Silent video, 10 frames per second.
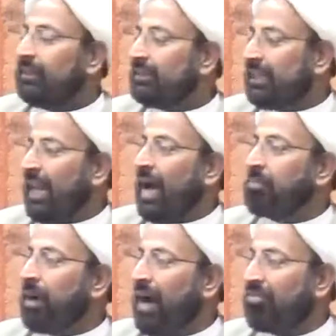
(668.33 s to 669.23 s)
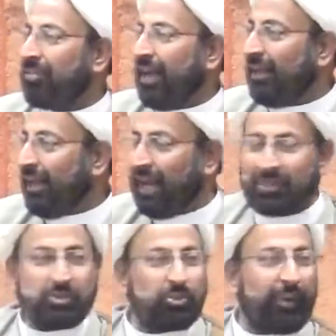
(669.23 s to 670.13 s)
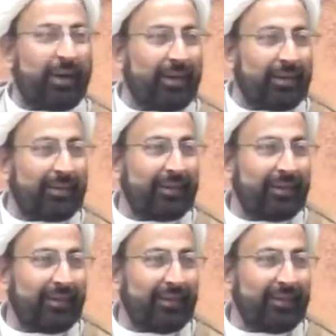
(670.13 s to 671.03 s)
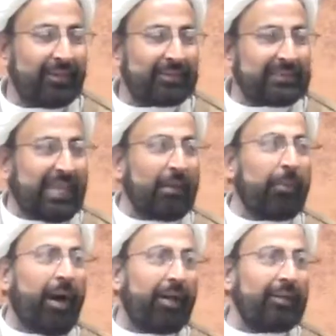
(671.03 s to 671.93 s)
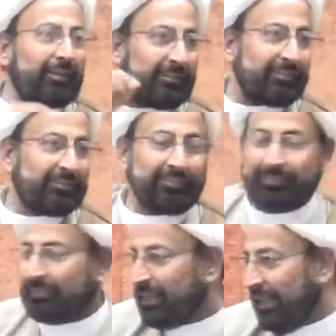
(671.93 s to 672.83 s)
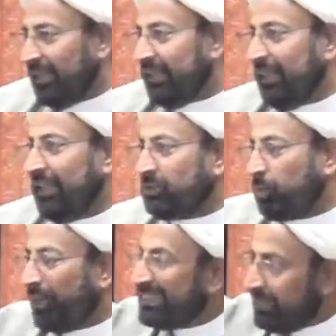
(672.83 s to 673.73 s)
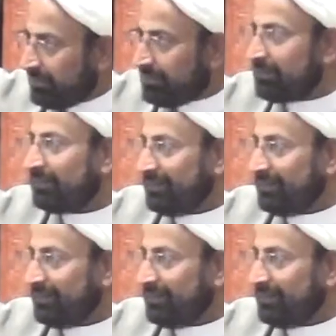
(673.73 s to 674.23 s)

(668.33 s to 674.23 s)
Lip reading: salam of Allah toward Salman. In each visit,